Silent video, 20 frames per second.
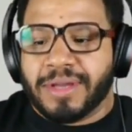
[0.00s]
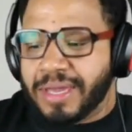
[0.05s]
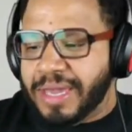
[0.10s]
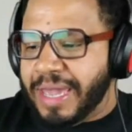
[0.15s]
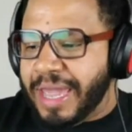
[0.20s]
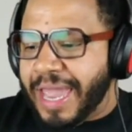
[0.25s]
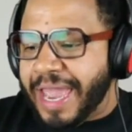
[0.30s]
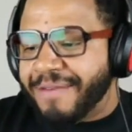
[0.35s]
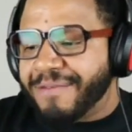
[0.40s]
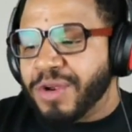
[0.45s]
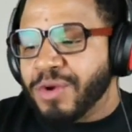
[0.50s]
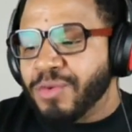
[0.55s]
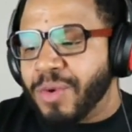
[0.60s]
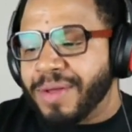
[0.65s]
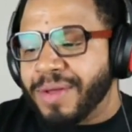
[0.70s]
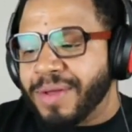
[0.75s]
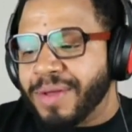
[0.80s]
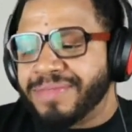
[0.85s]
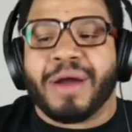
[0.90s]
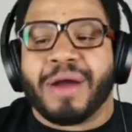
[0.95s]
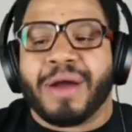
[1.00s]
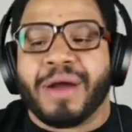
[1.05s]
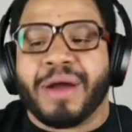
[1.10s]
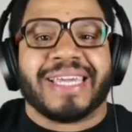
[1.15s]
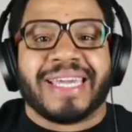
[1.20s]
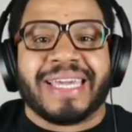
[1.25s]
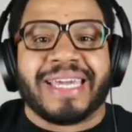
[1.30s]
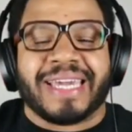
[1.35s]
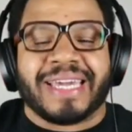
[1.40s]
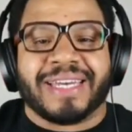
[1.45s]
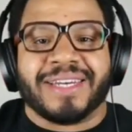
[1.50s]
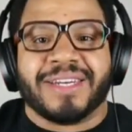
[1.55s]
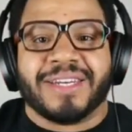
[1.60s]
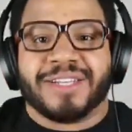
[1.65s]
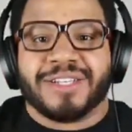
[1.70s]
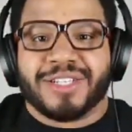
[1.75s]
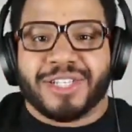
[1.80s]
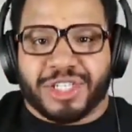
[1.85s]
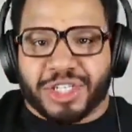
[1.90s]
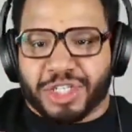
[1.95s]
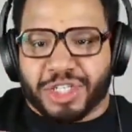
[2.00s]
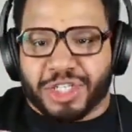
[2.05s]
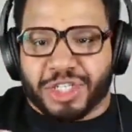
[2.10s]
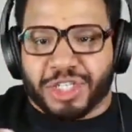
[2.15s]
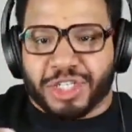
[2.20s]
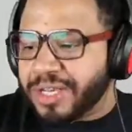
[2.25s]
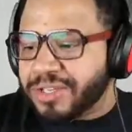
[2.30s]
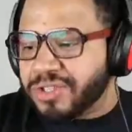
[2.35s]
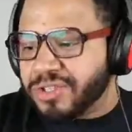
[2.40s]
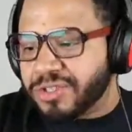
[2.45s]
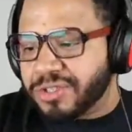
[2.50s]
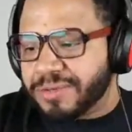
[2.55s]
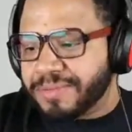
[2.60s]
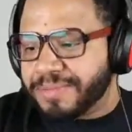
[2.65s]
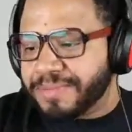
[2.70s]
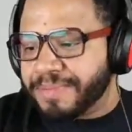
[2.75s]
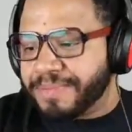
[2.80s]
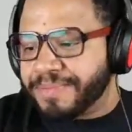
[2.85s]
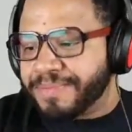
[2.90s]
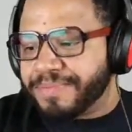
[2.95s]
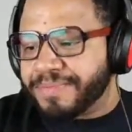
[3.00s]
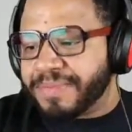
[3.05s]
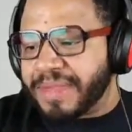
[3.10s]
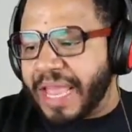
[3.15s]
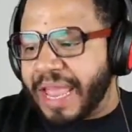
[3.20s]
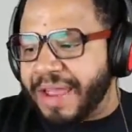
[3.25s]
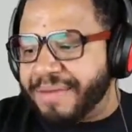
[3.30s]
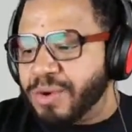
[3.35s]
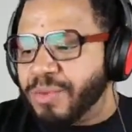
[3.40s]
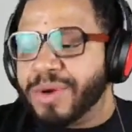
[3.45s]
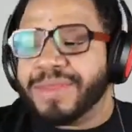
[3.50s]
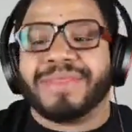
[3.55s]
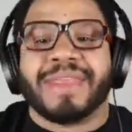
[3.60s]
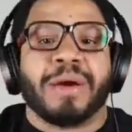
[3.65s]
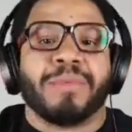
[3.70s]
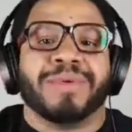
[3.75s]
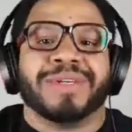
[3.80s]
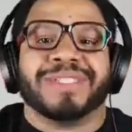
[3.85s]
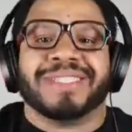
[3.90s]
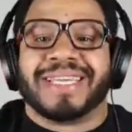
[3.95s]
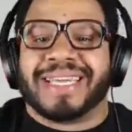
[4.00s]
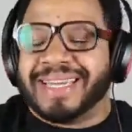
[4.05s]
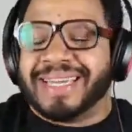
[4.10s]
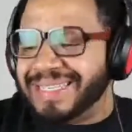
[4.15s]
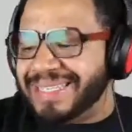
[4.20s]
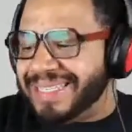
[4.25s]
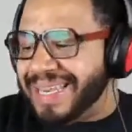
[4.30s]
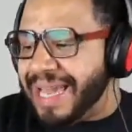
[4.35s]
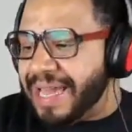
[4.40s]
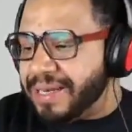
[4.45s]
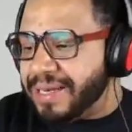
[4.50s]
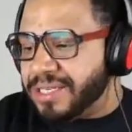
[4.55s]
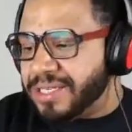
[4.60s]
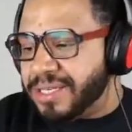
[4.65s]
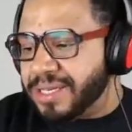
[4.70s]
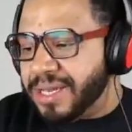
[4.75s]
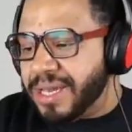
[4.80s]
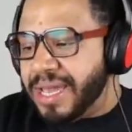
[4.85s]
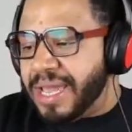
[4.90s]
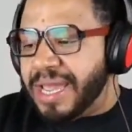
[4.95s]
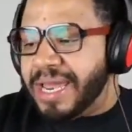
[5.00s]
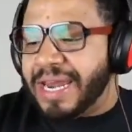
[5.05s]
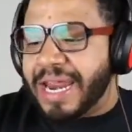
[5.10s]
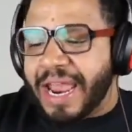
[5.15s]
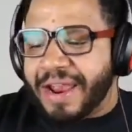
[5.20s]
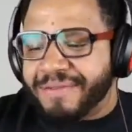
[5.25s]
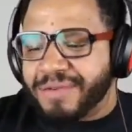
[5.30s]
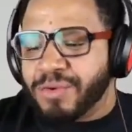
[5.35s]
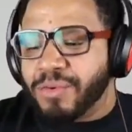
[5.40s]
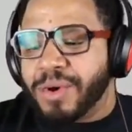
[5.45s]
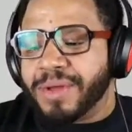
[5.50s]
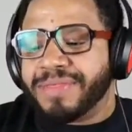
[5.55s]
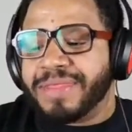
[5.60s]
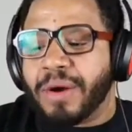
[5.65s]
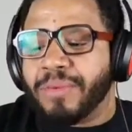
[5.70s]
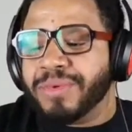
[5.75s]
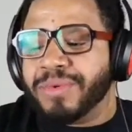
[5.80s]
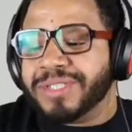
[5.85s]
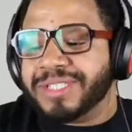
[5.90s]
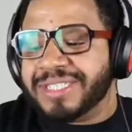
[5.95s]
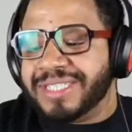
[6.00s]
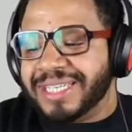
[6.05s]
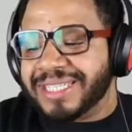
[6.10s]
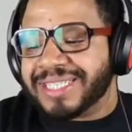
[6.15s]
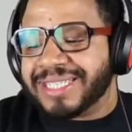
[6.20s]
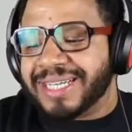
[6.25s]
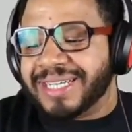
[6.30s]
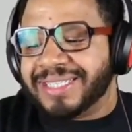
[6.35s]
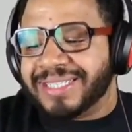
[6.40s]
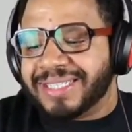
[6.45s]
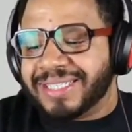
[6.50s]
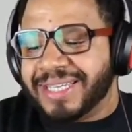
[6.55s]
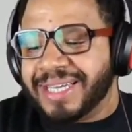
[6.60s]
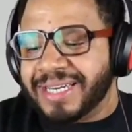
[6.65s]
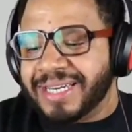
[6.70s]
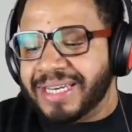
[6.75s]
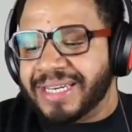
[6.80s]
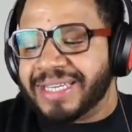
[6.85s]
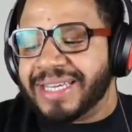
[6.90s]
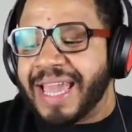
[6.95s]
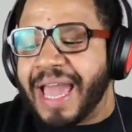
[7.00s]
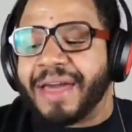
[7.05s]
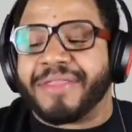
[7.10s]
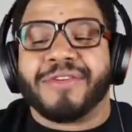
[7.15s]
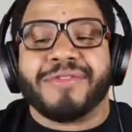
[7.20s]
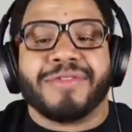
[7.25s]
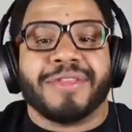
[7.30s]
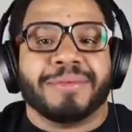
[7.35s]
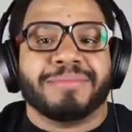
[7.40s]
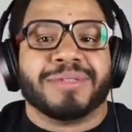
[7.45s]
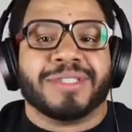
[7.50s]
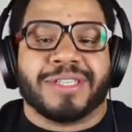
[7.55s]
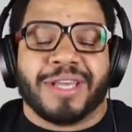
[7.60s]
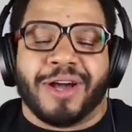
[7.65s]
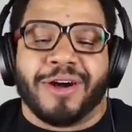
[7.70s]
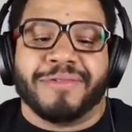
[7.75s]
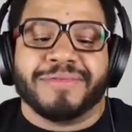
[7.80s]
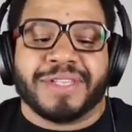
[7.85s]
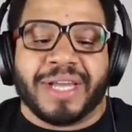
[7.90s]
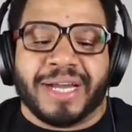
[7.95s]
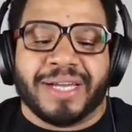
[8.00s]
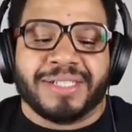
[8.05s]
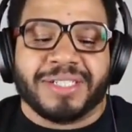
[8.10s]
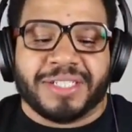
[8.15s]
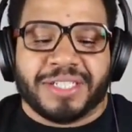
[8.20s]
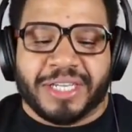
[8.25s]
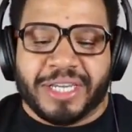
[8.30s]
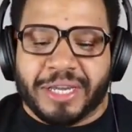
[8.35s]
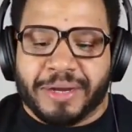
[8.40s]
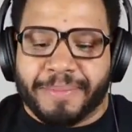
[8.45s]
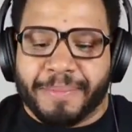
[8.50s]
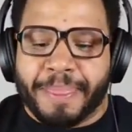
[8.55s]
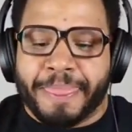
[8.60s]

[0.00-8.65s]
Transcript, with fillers: Everyone that was in distress, everyone that was in debt, and everyone that was discontented gathered themselves unto him